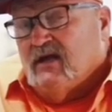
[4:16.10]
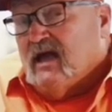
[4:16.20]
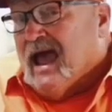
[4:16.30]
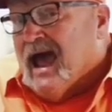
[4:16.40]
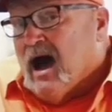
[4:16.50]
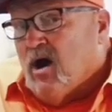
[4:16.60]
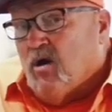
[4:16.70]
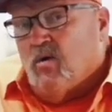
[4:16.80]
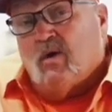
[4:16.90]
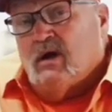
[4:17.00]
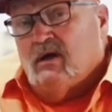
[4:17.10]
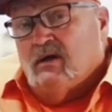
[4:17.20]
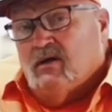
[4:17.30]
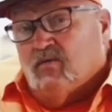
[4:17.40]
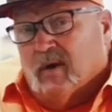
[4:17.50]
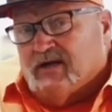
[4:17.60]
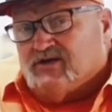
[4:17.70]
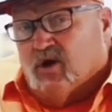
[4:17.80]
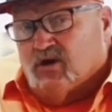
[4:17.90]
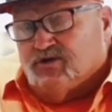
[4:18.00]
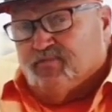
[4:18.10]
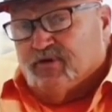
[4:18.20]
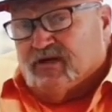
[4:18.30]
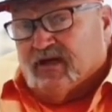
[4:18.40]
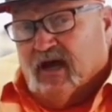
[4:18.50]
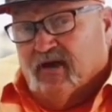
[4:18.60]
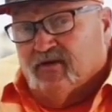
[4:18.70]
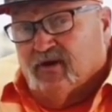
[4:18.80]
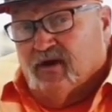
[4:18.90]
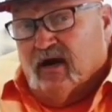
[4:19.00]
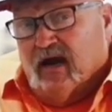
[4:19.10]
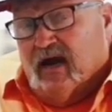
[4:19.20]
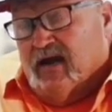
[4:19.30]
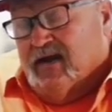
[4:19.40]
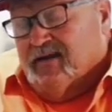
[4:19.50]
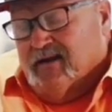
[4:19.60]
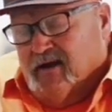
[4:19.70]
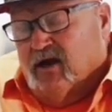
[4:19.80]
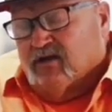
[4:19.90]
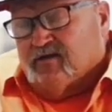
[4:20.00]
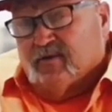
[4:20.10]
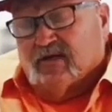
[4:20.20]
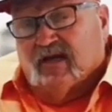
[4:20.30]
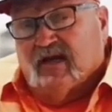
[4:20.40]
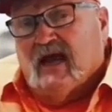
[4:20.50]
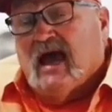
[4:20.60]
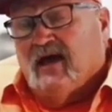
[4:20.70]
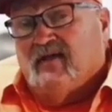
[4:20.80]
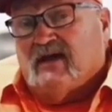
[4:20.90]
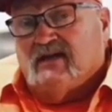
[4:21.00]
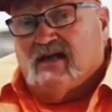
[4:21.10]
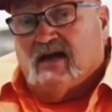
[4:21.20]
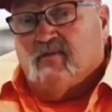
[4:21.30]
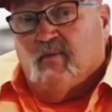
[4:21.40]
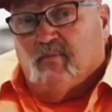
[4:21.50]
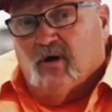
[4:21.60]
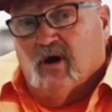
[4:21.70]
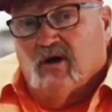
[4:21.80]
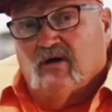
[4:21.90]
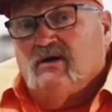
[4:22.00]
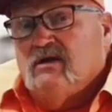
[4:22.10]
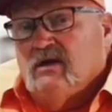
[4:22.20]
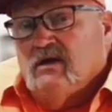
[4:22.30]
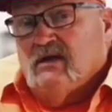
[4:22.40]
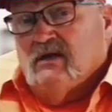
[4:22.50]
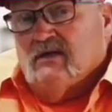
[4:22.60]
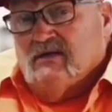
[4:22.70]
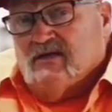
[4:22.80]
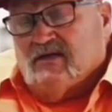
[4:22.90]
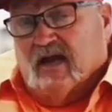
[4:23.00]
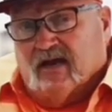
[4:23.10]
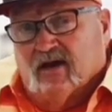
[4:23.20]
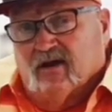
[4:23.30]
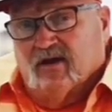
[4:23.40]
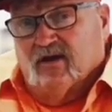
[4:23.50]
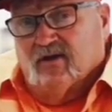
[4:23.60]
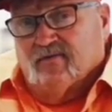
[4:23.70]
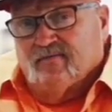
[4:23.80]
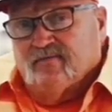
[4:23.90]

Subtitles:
how race cars are put together and ultimately how they can take them apart to take care of you?